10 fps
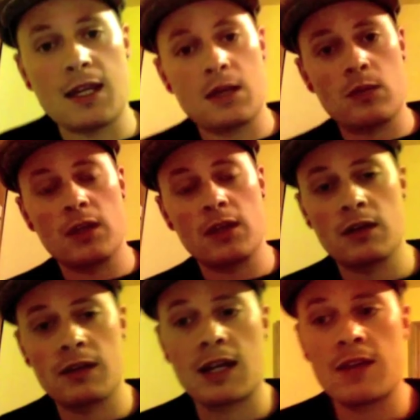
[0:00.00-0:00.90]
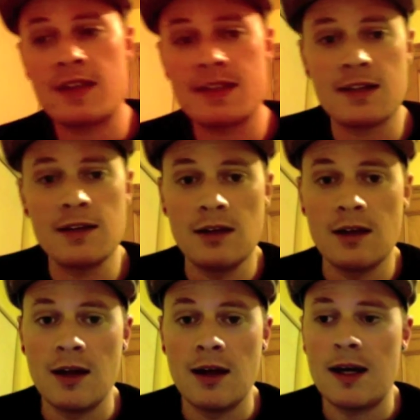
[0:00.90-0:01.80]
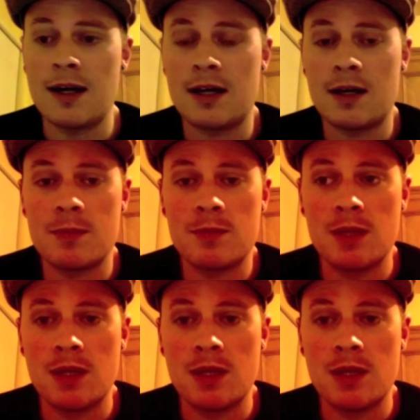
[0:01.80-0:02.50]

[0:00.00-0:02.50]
a working holiday visa. Um,